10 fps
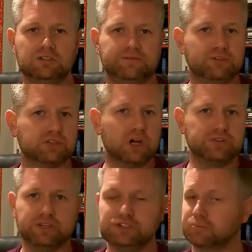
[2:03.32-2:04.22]
if you're
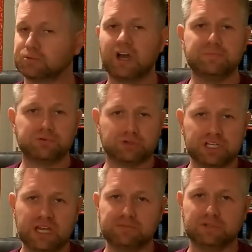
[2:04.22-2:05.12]
going there, you're probably
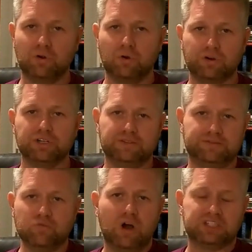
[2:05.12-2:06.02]
pre-gaming, or
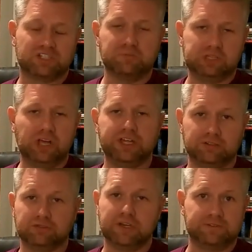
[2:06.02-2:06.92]
if you watch them play,
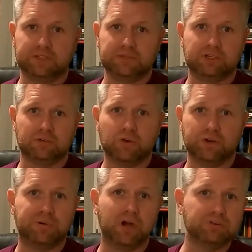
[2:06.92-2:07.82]
you're definitely going to
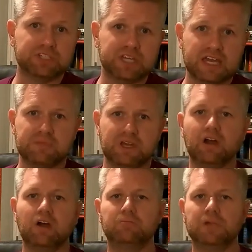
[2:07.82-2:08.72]
want a post-game,
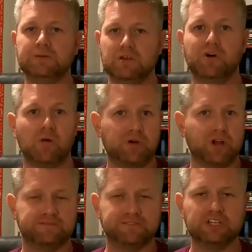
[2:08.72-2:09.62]
maybe at
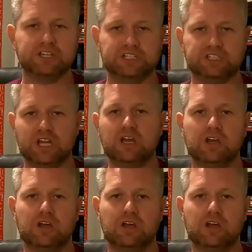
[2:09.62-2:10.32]
Ballpark Village.